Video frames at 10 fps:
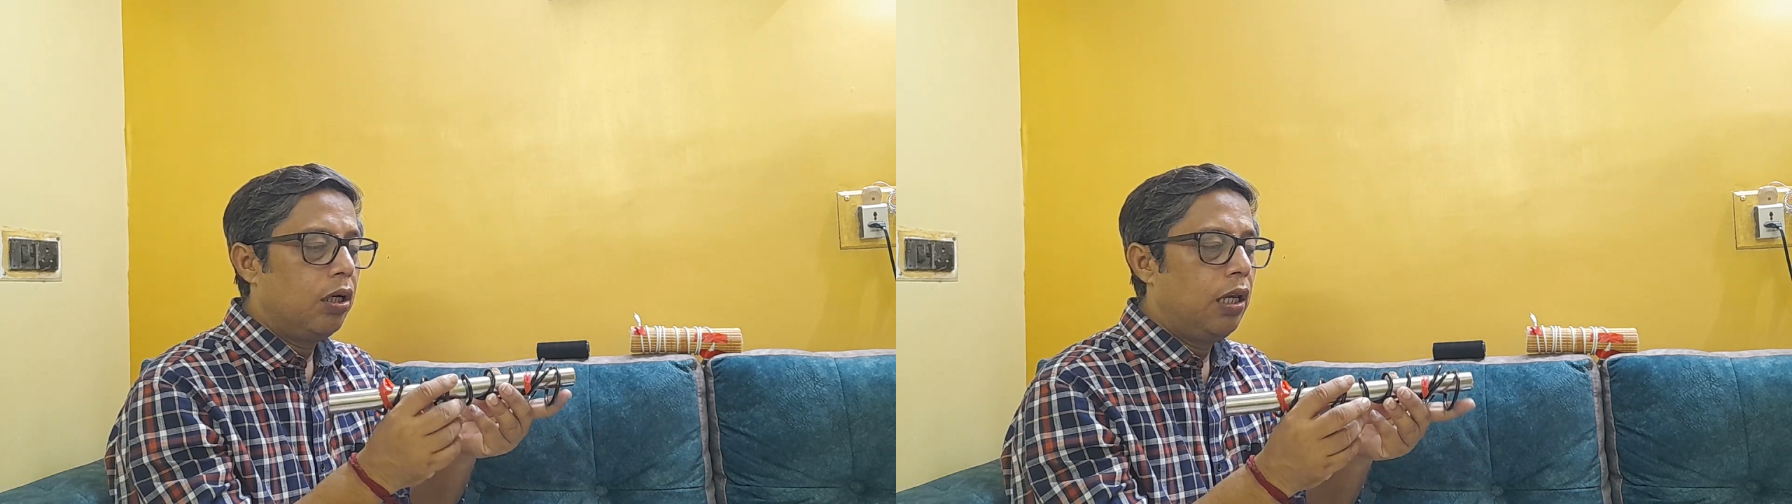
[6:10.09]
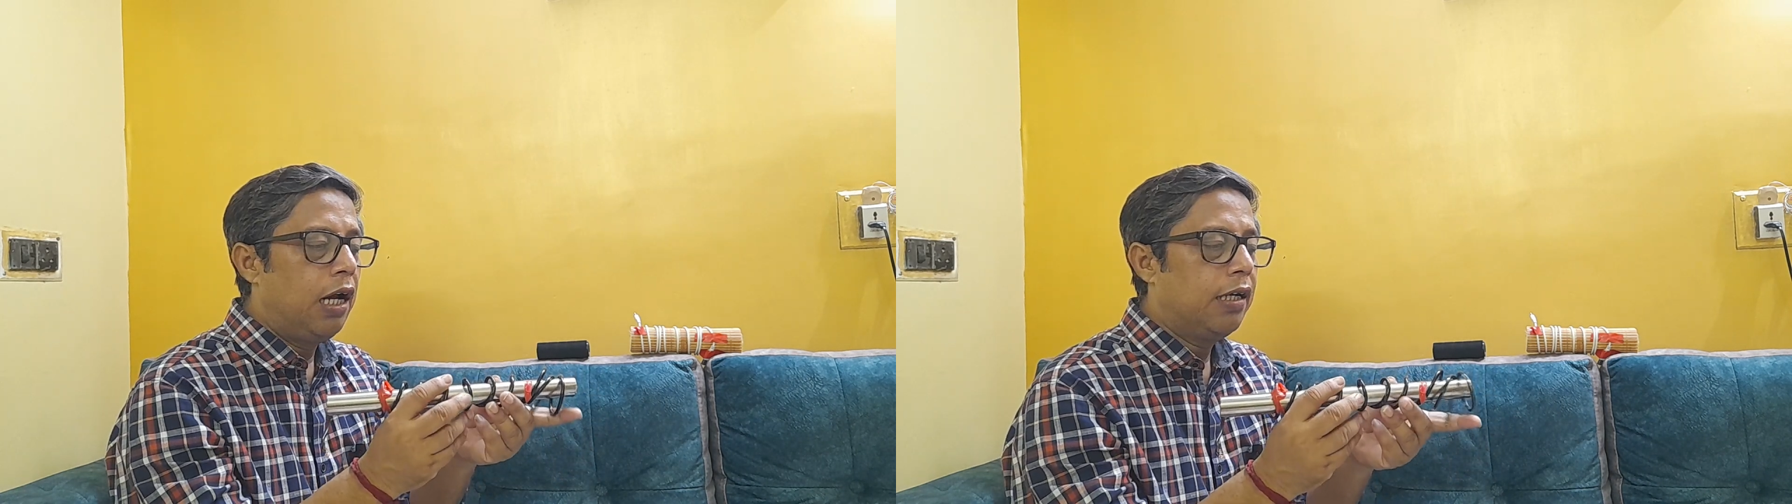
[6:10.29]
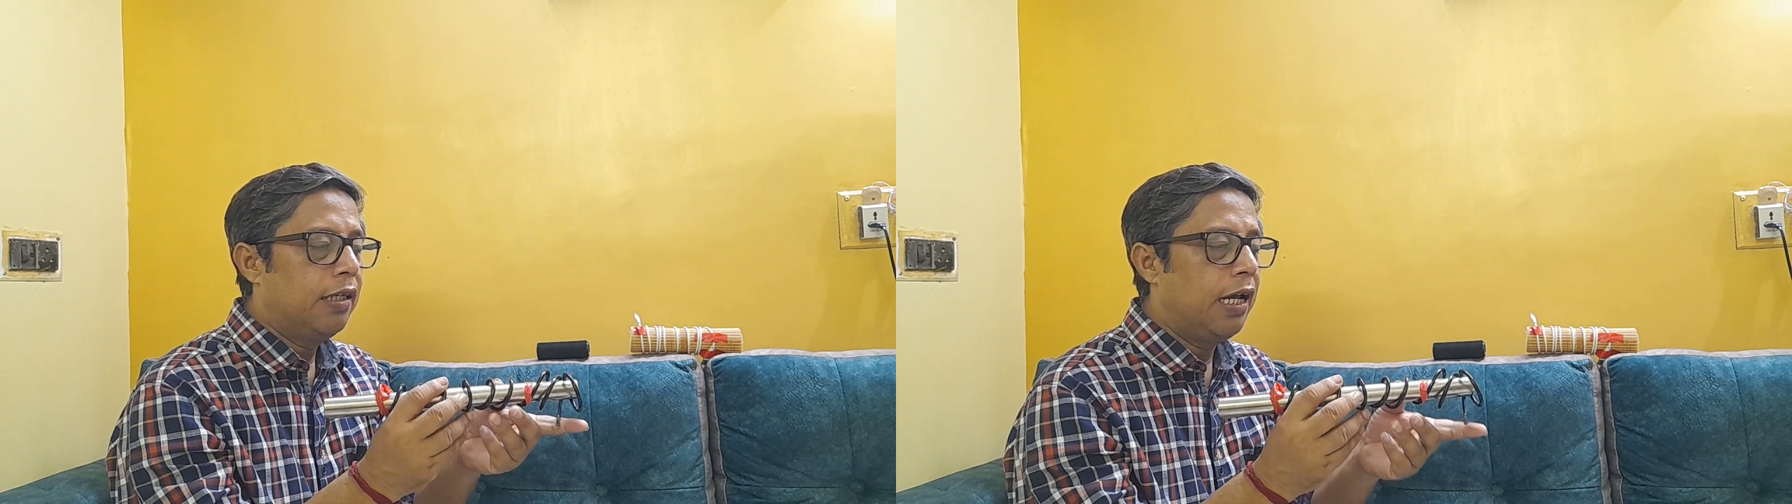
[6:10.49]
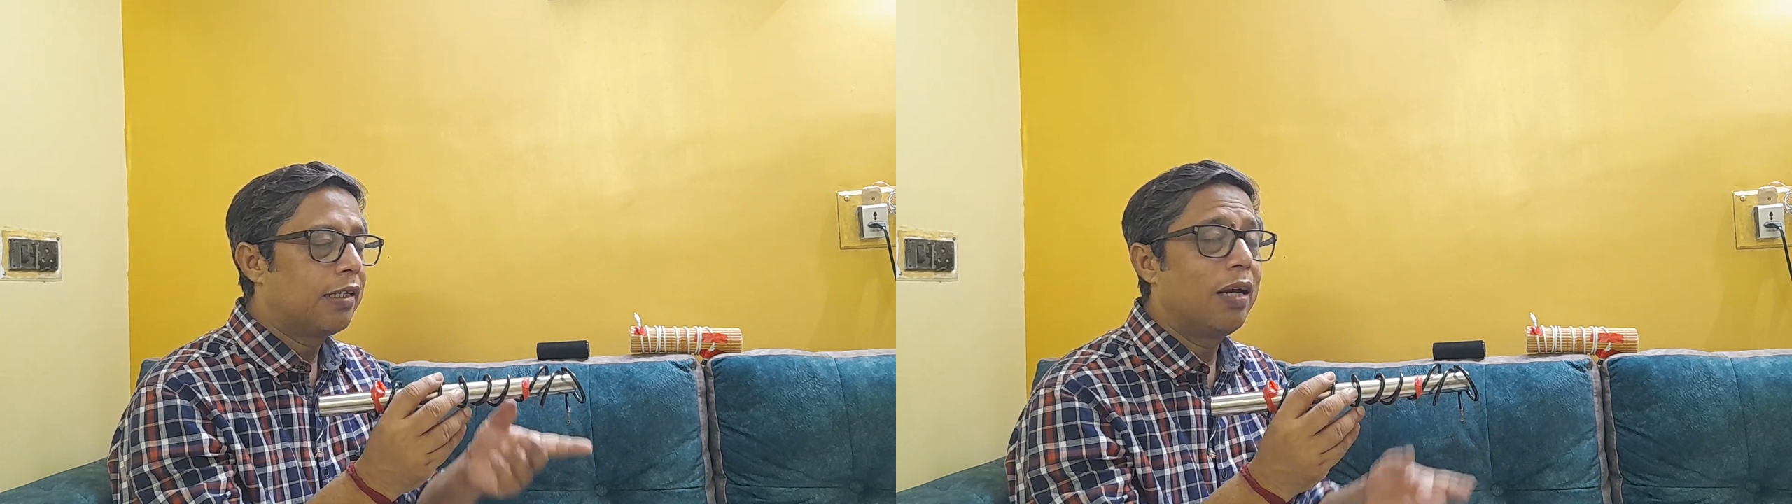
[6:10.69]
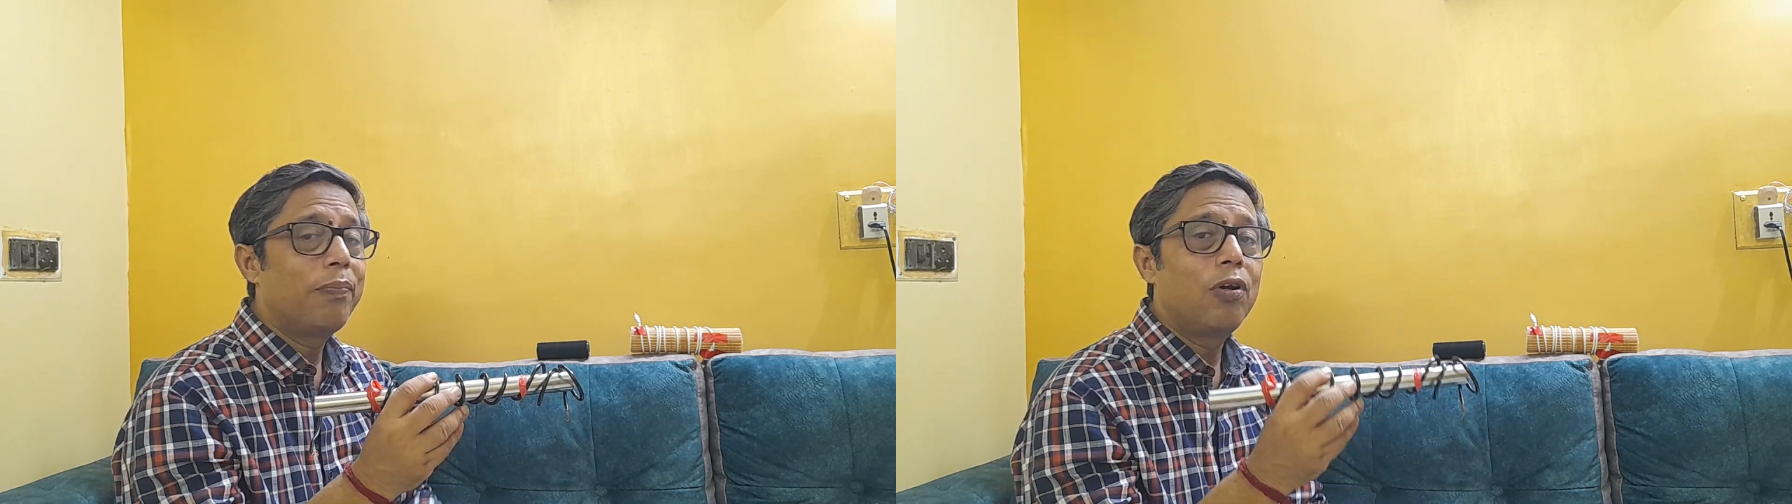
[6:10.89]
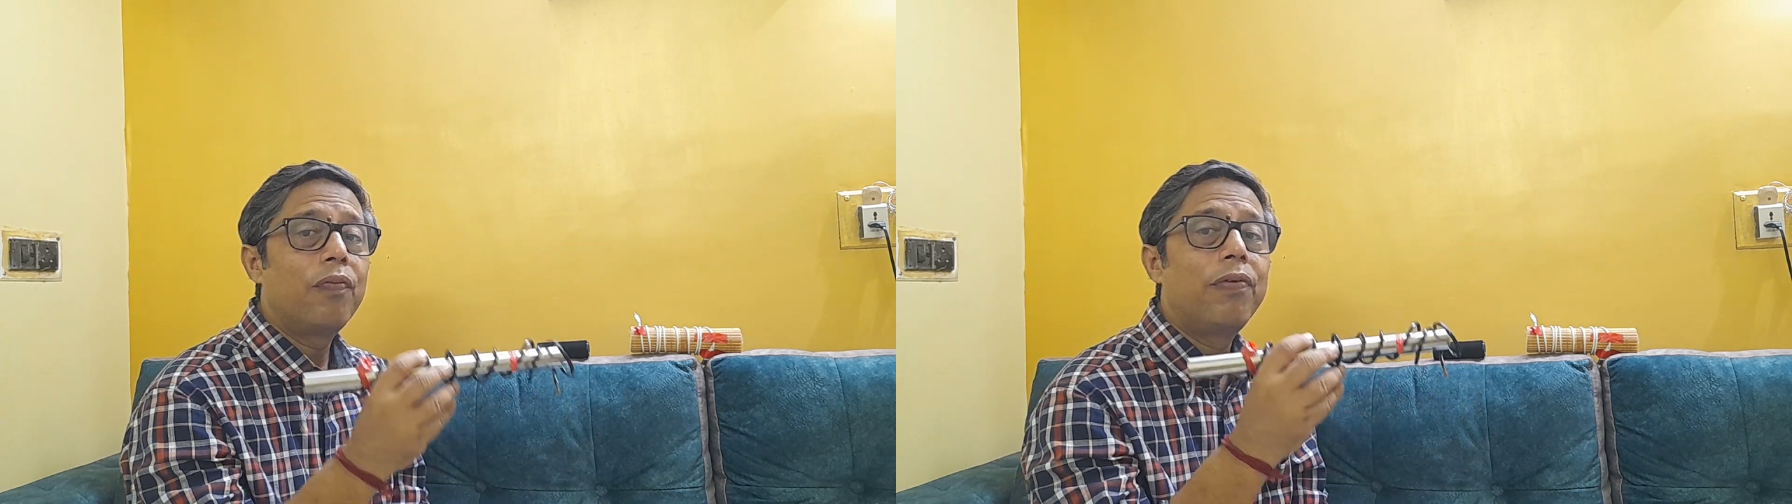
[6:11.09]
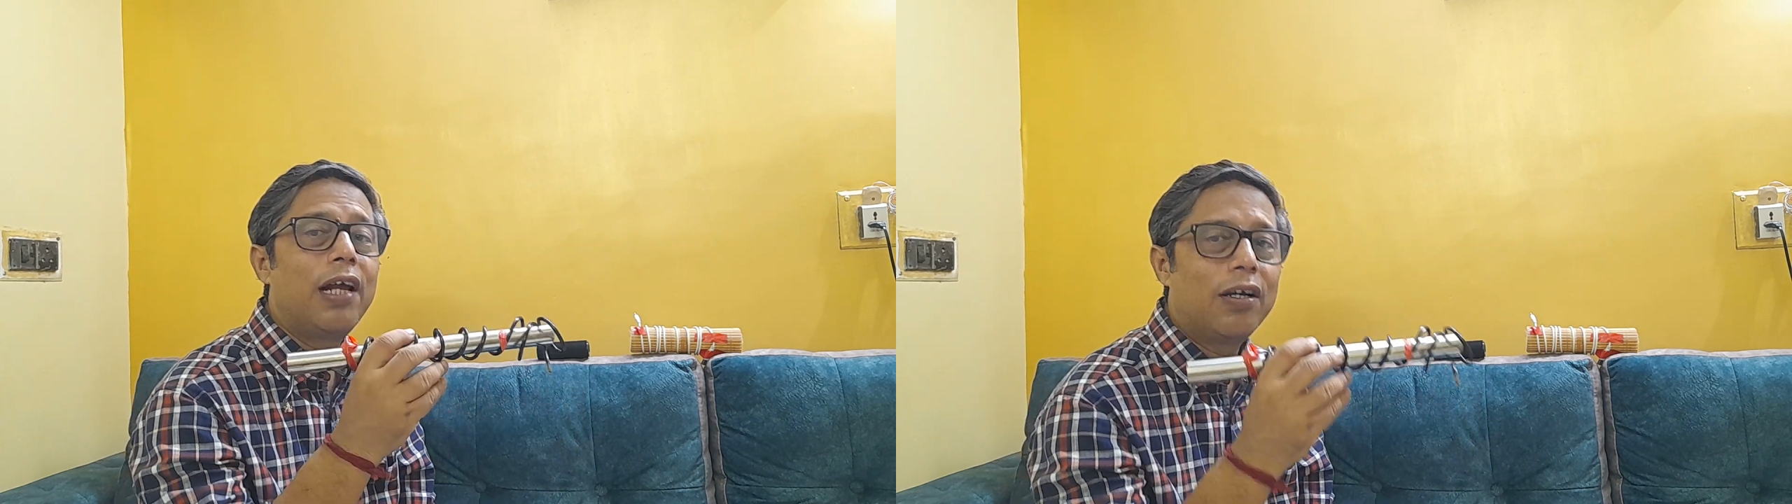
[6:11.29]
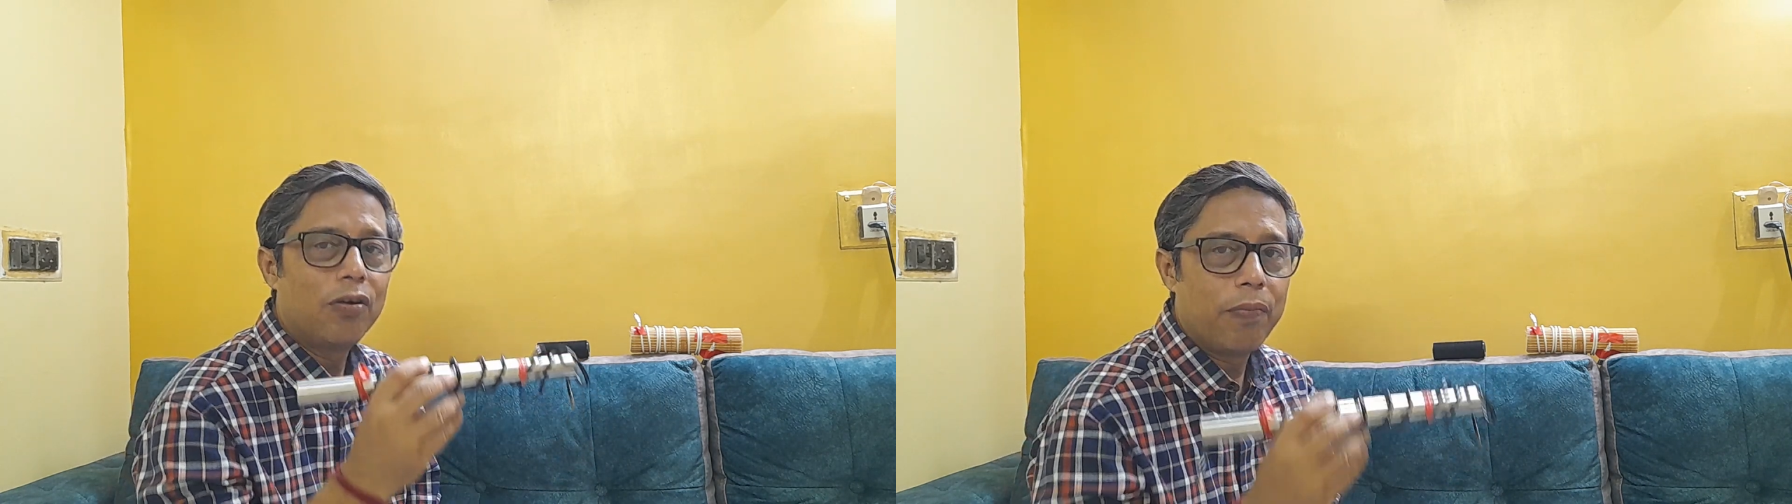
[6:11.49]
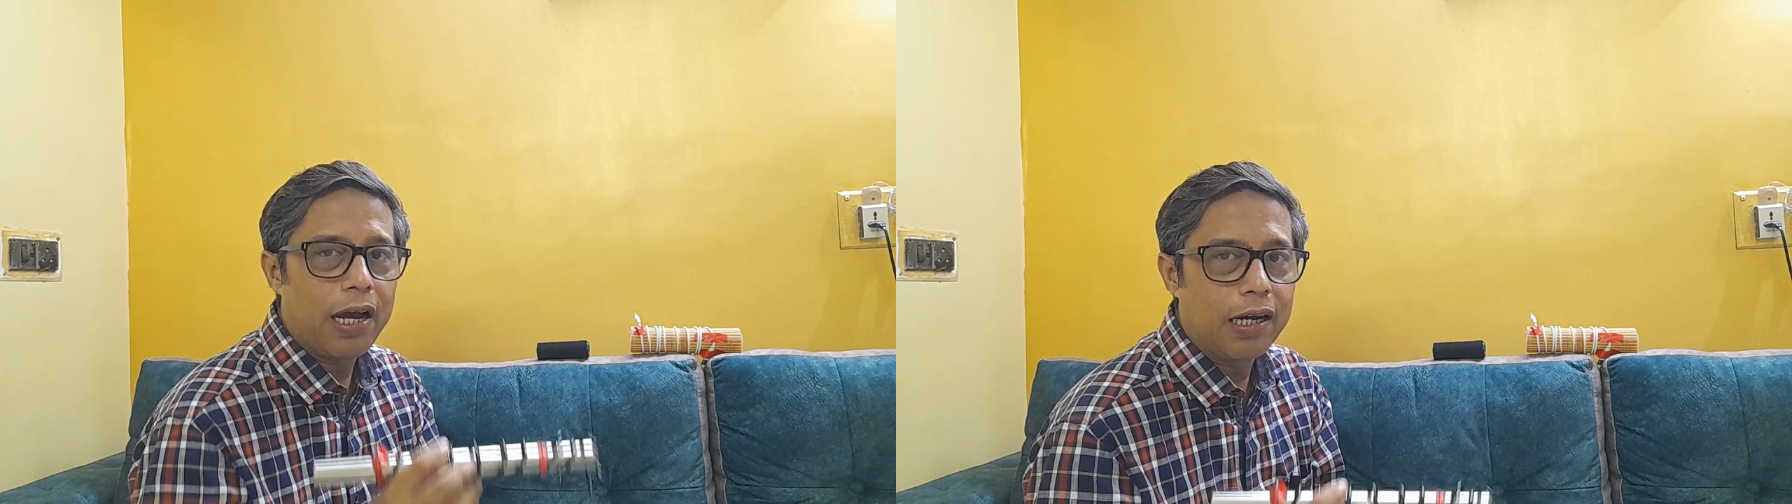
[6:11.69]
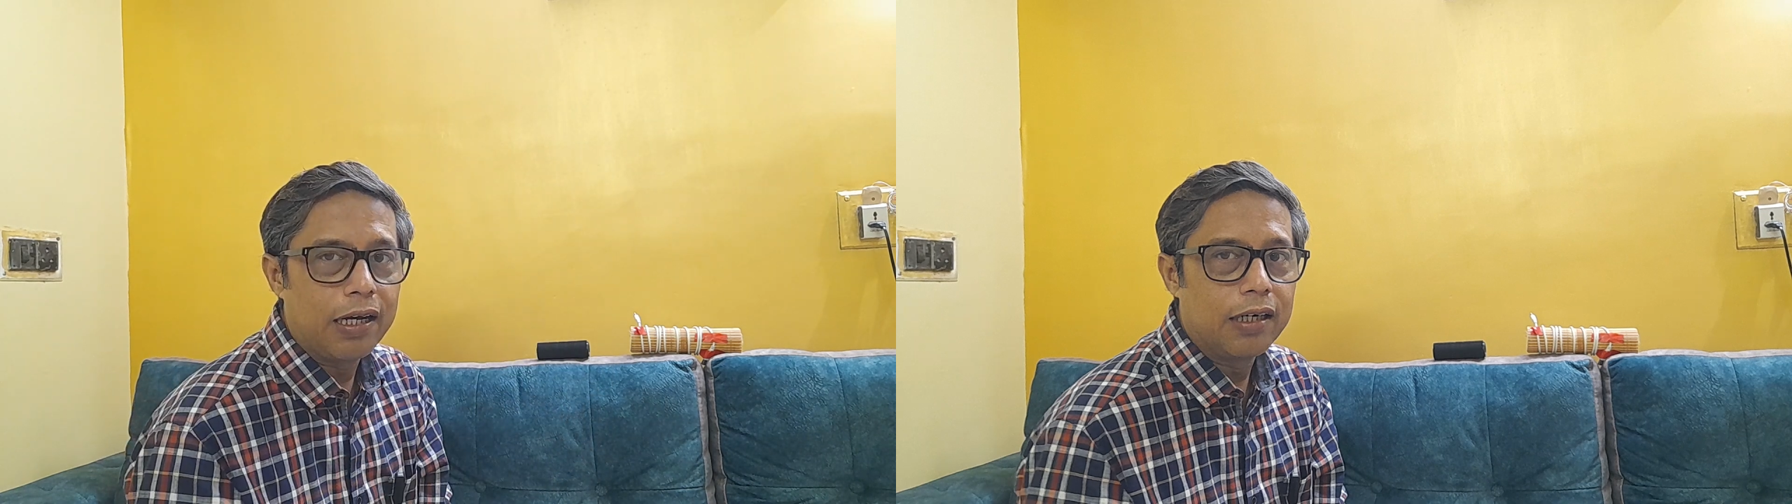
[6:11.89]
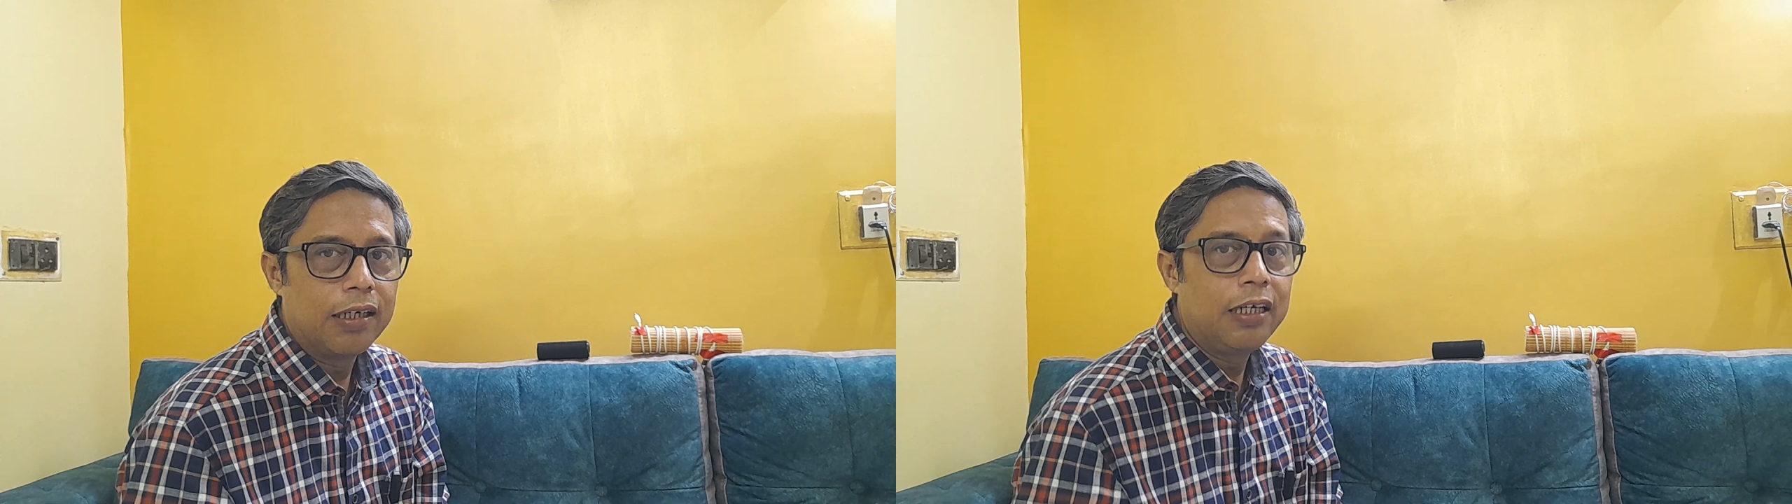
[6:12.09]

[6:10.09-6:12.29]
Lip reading: let's say example of electromagnet.